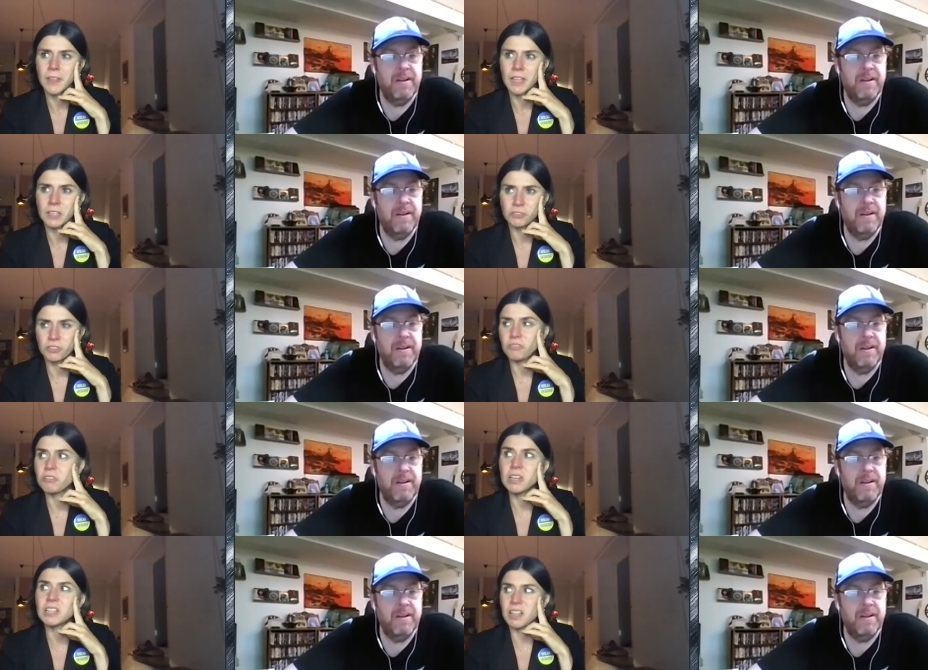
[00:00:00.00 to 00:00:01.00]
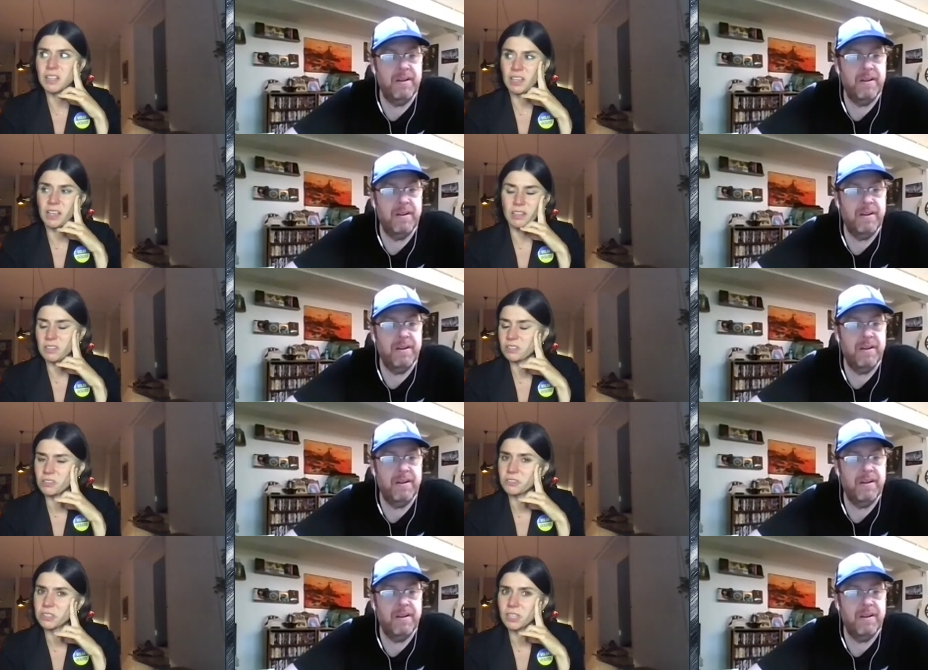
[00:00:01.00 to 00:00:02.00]
Speaker 1: she really dedicated
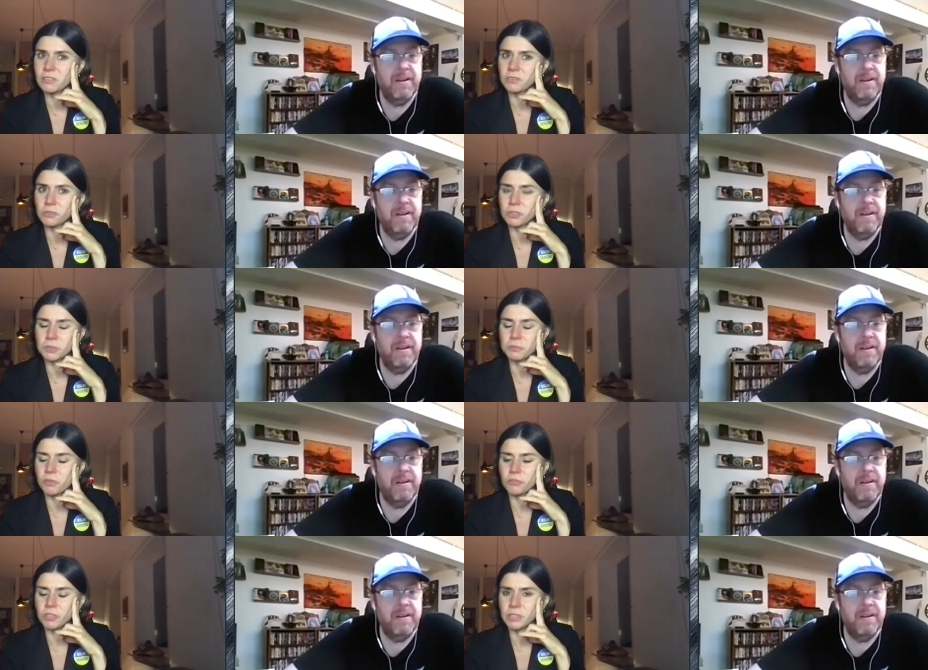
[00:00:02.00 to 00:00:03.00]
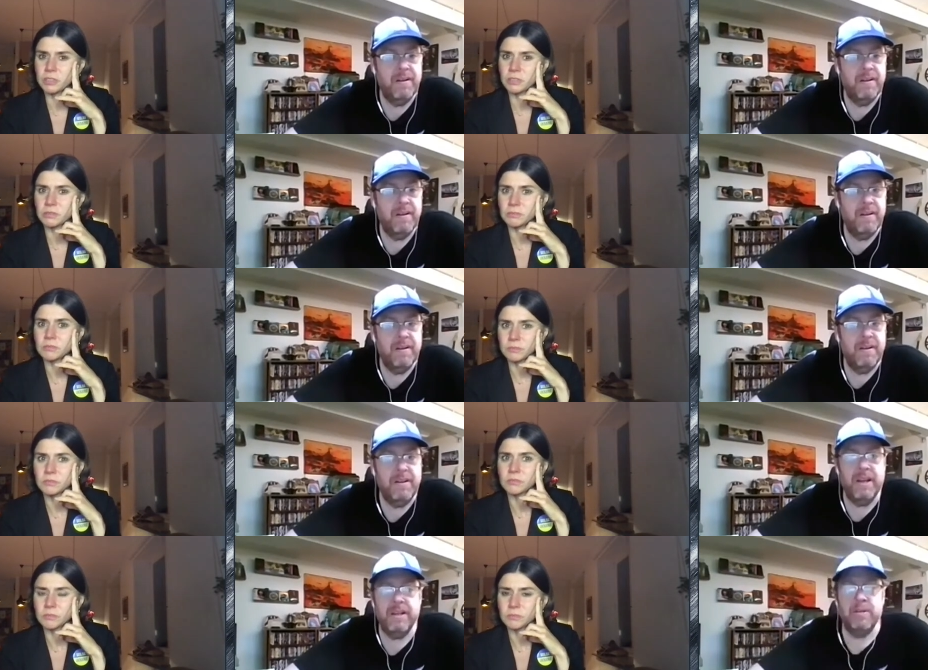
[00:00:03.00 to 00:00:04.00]
herself to this project
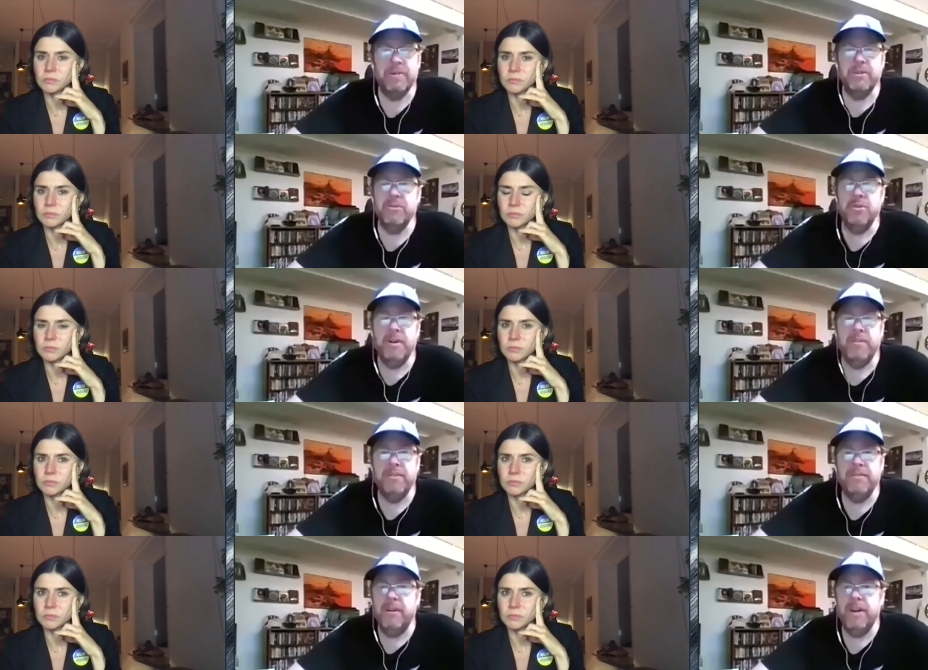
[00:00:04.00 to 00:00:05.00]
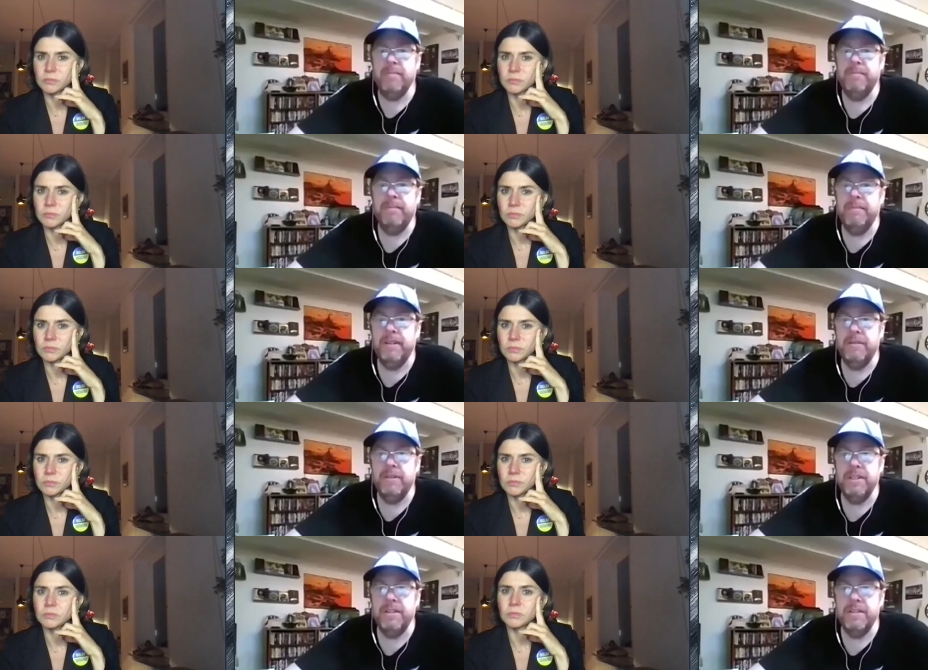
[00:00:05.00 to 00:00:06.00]
Speaker 2: yeah it comes through every frame it
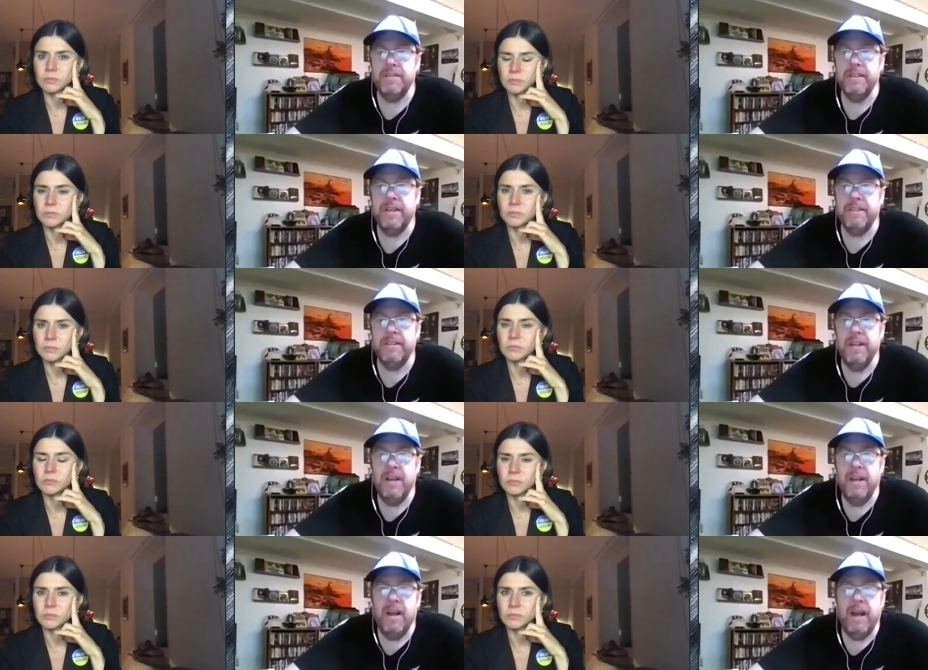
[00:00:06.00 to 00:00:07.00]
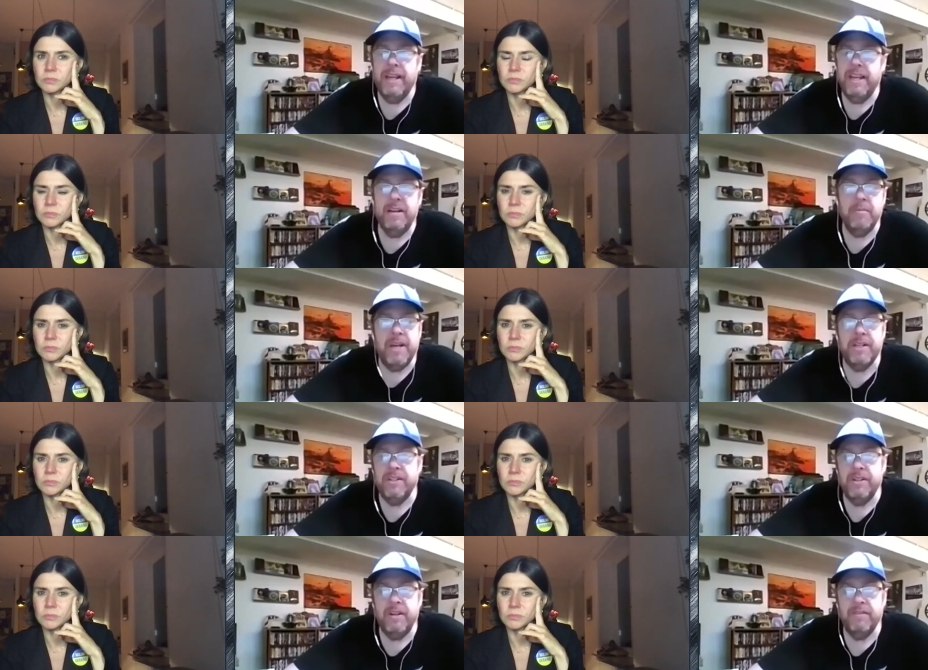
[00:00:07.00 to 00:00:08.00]
really does and I can't
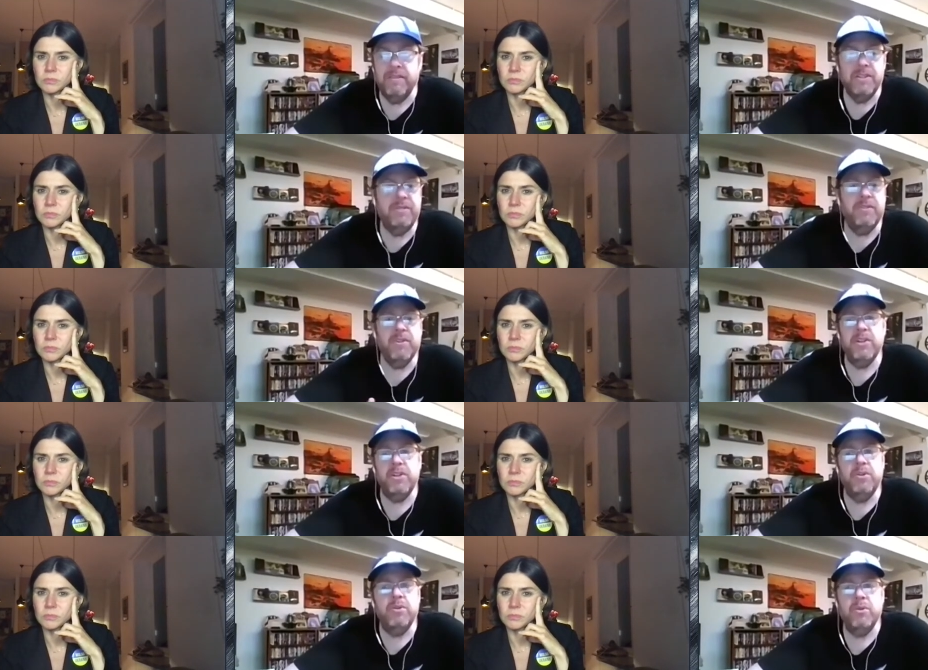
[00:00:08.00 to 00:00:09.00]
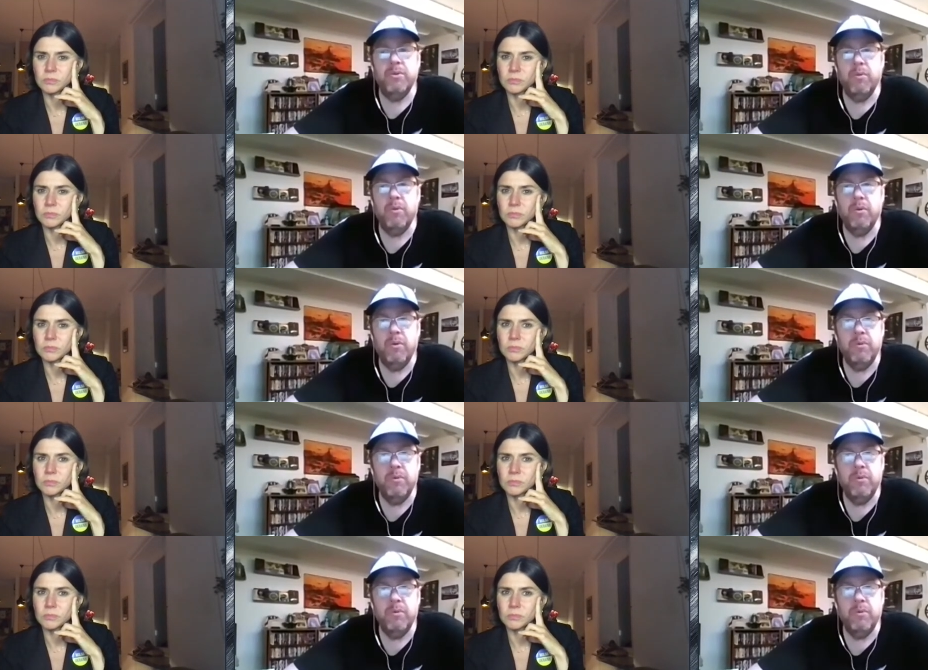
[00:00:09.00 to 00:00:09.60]
imagine just for you, what